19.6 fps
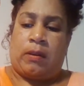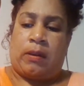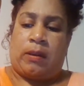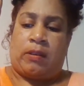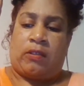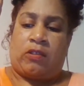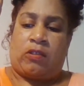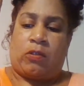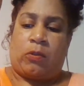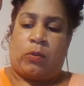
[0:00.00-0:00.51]

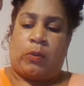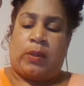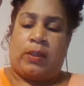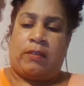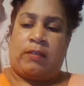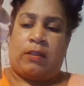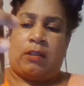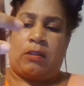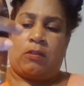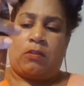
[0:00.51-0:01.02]
and
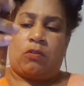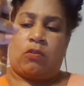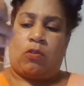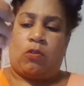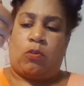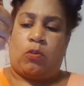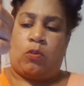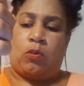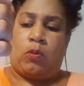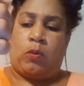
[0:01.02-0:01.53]
squeezing the
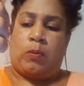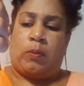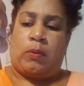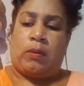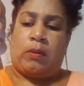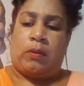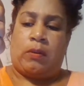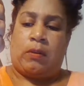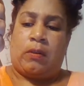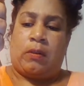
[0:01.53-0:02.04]
tube
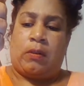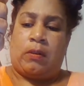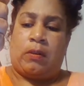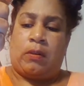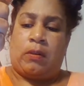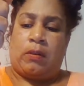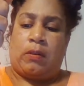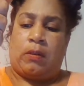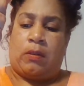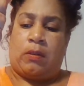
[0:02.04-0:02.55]

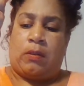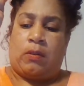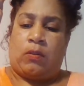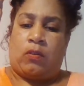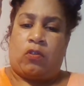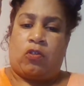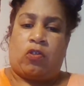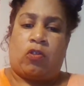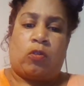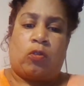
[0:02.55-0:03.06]

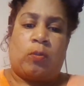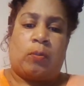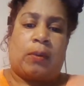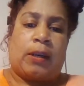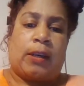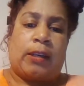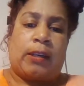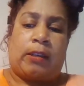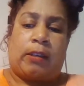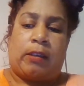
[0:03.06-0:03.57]
to
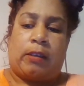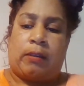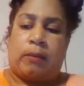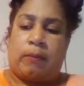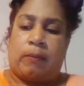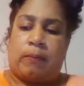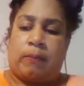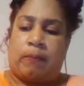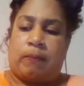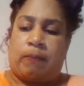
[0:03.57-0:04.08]
my
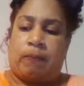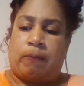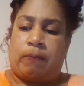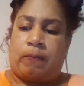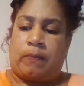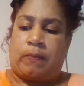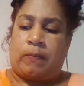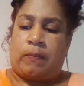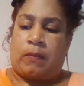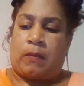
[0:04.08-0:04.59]

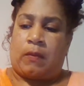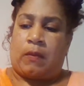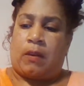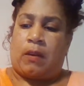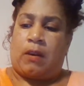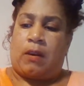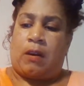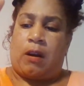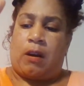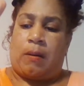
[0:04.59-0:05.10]

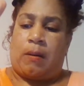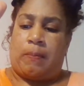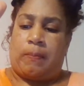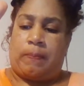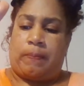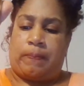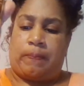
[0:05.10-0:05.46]
cup.